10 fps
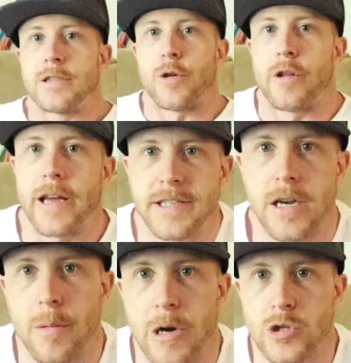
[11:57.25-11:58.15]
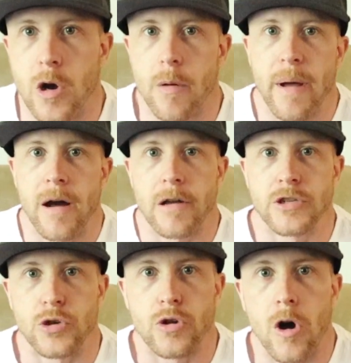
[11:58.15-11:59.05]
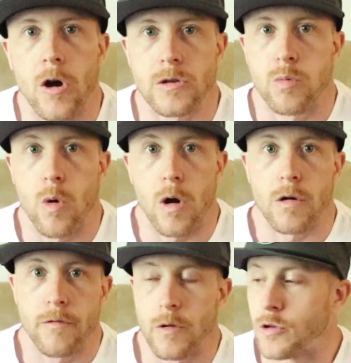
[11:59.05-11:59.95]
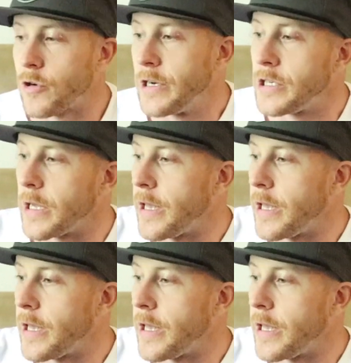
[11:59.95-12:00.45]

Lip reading: so the next thing I'm going to talk about is your dog's water filtration